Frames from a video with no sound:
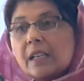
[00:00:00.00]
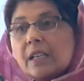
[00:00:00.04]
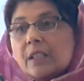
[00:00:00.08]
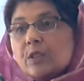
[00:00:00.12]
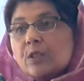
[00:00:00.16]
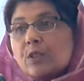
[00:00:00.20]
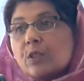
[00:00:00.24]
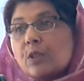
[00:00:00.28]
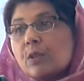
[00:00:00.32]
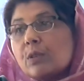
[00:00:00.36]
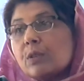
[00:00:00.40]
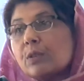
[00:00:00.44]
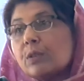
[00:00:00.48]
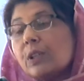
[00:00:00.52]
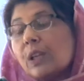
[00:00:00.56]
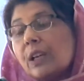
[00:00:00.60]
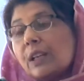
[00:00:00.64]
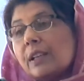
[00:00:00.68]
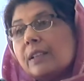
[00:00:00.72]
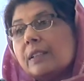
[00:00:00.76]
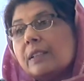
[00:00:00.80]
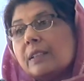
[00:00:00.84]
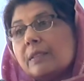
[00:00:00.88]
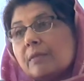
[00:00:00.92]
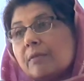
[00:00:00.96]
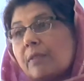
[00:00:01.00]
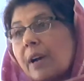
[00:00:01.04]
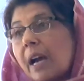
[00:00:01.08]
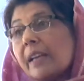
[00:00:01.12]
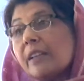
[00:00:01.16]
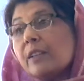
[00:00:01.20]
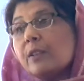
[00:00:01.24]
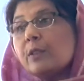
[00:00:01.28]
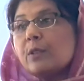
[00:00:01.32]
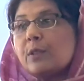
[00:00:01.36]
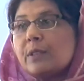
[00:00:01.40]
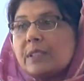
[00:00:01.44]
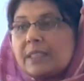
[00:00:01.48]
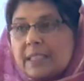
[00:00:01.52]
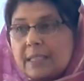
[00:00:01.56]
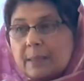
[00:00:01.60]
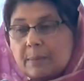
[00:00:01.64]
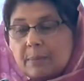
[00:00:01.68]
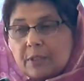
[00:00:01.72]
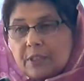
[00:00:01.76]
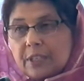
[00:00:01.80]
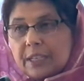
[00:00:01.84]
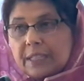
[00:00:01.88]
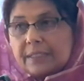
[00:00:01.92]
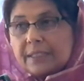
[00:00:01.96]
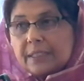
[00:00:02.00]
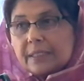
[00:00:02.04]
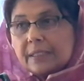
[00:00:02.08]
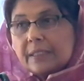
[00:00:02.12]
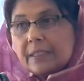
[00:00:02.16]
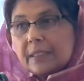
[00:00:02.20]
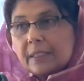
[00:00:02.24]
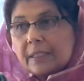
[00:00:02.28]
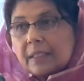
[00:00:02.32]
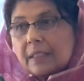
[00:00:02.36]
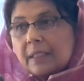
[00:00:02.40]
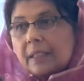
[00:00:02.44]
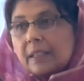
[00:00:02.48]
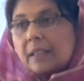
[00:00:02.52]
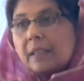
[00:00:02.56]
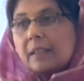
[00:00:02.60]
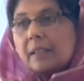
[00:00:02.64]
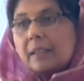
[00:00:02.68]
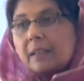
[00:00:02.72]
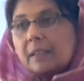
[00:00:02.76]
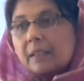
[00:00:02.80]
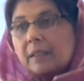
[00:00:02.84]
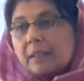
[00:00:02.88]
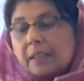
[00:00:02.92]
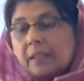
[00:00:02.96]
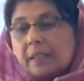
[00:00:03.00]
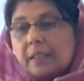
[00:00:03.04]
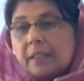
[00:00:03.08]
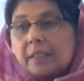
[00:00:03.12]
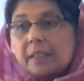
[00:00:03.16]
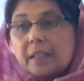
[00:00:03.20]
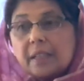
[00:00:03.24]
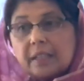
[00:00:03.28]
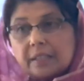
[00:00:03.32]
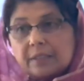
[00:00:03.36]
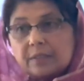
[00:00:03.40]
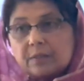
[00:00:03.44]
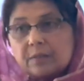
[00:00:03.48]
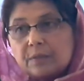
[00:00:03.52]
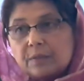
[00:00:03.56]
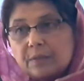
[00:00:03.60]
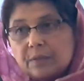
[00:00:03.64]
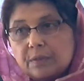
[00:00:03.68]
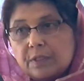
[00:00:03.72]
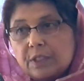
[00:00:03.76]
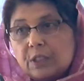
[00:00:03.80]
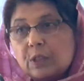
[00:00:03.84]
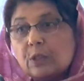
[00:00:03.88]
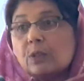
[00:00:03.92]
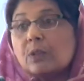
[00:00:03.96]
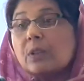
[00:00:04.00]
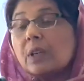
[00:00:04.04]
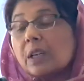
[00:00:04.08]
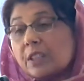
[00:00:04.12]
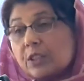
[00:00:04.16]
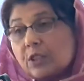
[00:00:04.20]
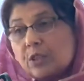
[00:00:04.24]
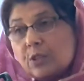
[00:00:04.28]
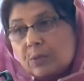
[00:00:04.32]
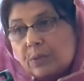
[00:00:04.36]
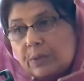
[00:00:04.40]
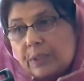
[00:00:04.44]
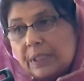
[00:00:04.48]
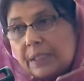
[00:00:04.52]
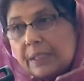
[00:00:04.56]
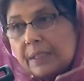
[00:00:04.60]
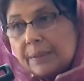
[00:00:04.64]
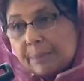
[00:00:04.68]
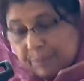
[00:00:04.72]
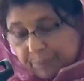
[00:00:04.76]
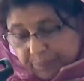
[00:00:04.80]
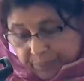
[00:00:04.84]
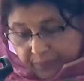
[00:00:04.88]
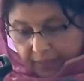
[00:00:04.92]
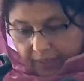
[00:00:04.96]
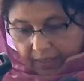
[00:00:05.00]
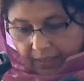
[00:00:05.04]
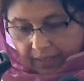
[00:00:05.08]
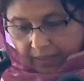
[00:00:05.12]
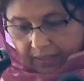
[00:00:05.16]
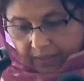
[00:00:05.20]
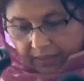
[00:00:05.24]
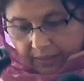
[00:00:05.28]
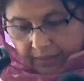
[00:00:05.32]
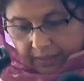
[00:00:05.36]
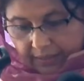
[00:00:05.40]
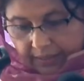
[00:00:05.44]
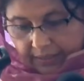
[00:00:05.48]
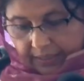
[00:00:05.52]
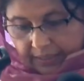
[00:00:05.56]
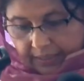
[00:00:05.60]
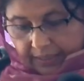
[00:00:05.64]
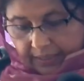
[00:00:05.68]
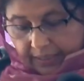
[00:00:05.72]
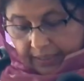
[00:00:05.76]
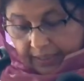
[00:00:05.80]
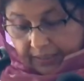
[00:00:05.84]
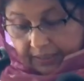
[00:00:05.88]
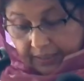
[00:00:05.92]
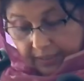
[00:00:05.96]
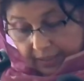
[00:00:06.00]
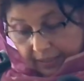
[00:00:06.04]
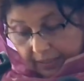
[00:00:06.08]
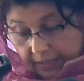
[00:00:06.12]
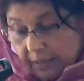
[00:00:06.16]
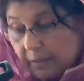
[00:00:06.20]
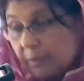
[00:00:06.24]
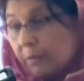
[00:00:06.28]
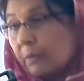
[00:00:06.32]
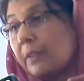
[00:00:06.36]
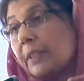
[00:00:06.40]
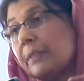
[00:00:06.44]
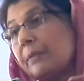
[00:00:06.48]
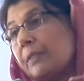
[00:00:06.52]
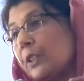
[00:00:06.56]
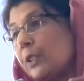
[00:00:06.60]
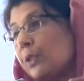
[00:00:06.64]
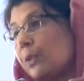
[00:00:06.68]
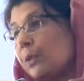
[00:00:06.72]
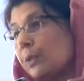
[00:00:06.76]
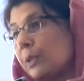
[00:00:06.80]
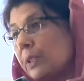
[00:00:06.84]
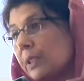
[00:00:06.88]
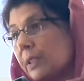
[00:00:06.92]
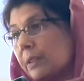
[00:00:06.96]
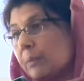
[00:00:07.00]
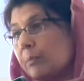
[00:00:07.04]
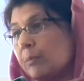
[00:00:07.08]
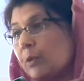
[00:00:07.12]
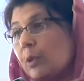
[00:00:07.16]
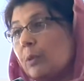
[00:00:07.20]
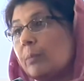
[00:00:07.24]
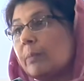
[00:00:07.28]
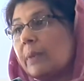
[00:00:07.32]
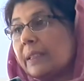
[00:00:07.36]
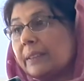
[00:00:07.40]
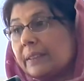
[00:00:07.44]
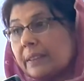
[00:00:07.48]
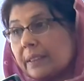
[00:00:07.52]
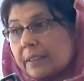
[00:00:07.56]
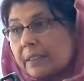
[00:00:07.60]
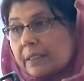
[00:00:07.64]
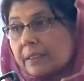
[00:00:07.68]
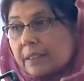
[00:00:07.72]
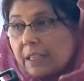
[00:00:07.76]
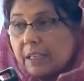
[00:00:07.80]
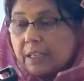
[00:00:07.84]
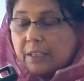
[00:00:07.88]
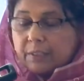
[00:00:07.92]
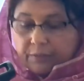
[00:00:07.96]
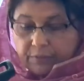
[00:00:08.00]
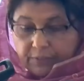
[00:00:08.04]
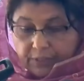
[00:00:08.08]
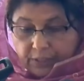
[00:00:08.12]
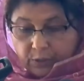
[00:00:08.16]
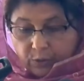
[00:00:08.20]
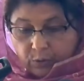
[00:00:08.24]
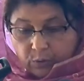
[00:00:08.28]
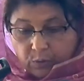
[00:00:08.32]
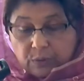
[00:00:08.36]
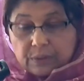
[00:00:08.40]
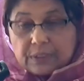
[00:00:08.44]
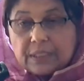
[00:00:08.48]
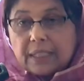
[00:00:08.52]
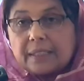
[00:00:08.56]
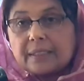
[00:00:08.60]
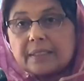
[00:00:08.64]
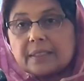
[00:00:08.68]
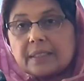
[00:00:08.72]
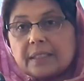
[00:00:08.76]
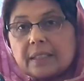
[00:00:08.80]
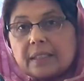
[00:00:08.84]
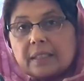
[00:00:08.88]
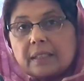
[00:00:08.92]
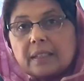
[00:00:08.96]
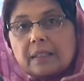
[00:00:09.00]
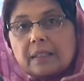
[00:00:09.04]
So Vaheguru is liberated, and we know Ajuni is, when we do the Mool Mantar, we know that